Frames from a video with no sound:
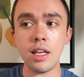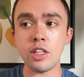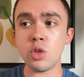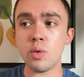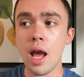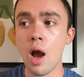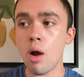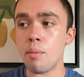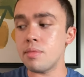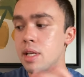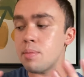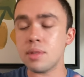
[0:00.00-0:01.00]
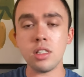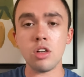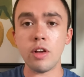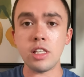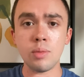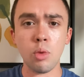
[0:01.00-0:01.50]
And so now I'm tempted to
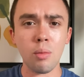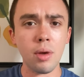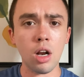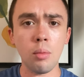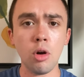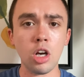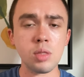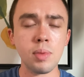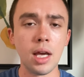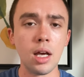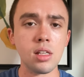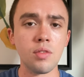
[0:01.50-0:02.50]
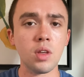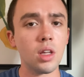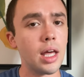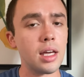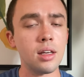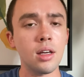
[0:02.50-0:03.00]
read some more bigger books because I feel
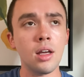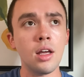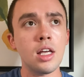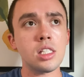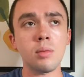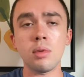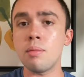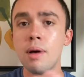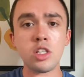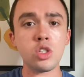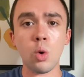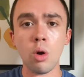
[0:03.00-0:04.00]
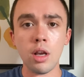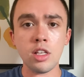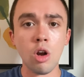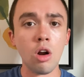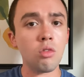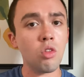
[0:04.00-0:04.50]
like some of the best stories
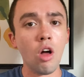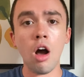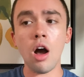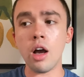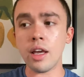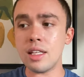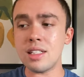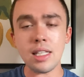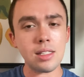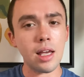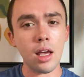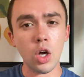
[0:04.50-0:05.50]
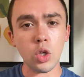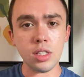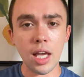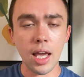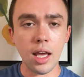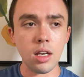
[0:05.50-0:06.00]
are long and detailed
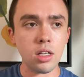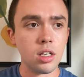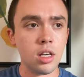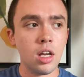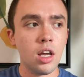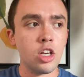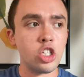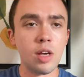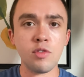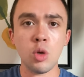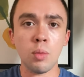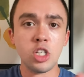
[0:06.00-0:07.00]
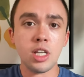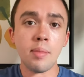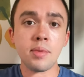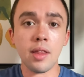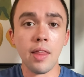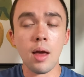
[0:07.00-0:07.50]
and just have so much depth
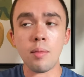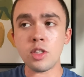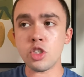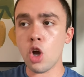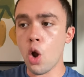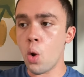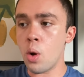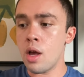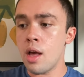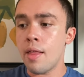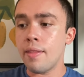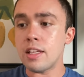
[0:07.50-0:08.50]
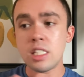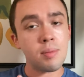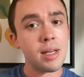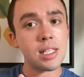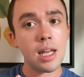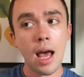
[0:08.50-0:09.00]
to them. And so this is my
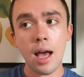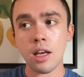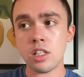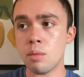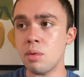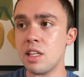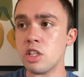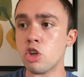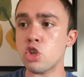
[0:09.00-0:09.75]
stack. Some of these are